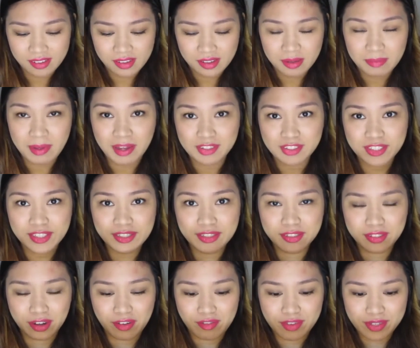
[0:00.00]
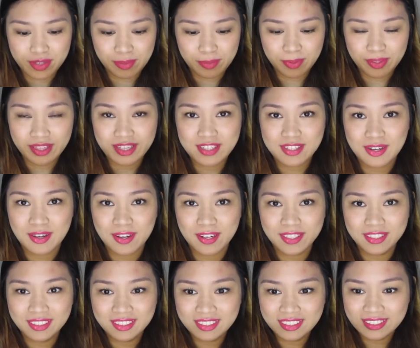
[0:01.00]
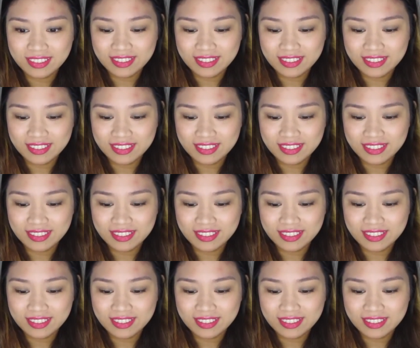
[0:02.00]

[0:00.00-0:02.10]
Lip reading: I'm actually nervous to put this on.